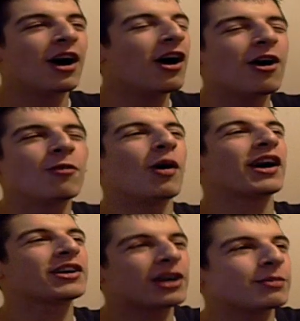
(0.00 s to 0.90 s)
Oh
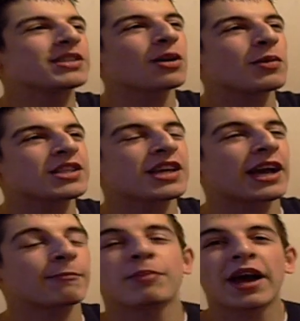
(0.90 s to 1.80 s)
my god, it'd be so
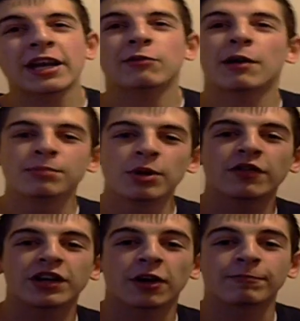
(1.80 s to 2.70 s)
insane. But anyway,
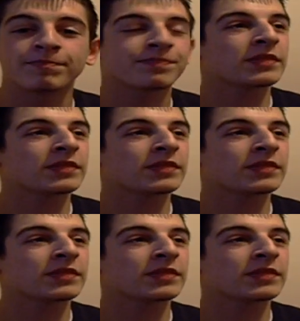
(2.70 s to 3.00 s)
moving on.